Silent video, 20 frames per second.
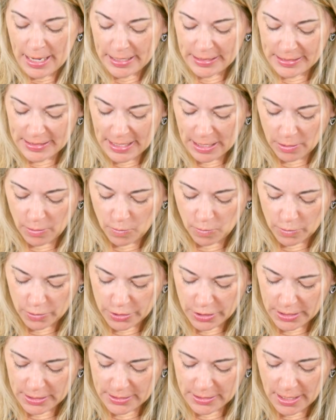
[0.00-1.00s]
Isn't that
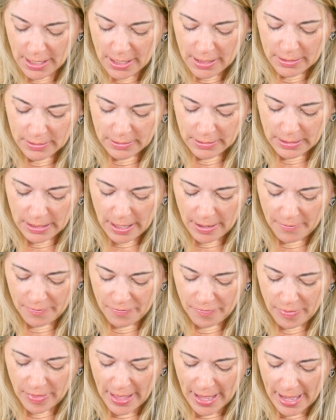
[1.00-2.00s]
gorgeous?
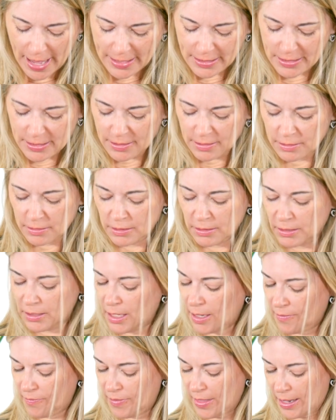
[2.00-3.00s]
Love that.
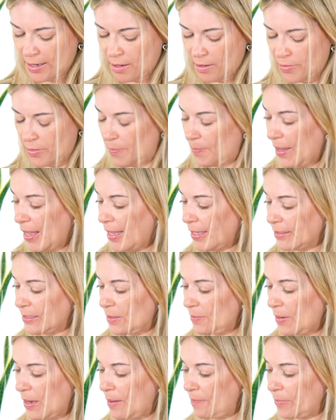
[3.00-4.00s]
Love that on the
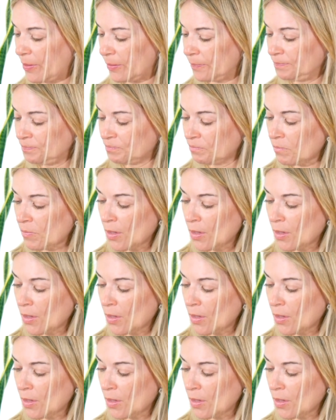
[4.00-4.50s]
pansy paper.